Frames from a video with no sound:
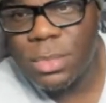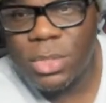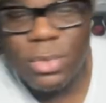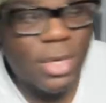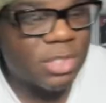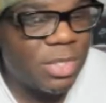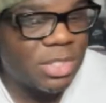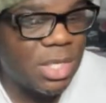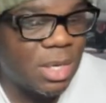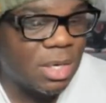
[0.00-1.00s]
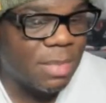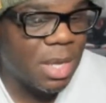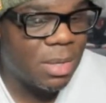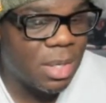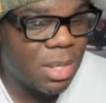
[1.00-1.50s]
Chris, we talking
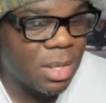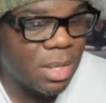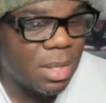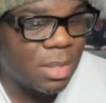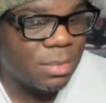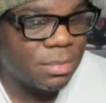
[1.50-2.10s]
about uh